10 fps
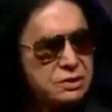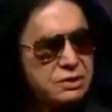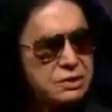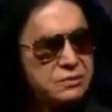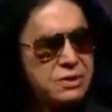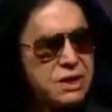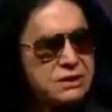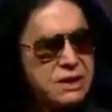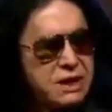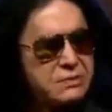And when I
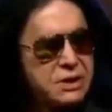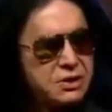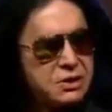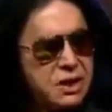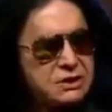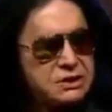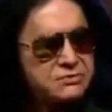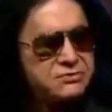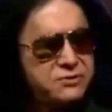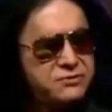came here in
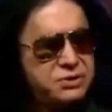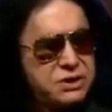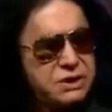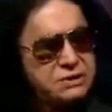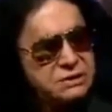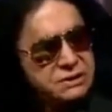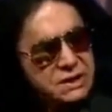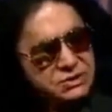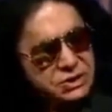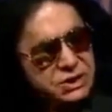1958
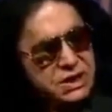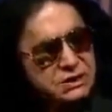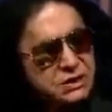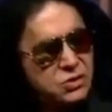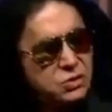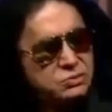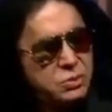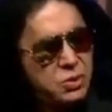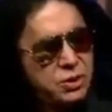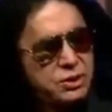as an 8-year-old
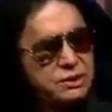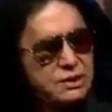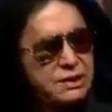boy,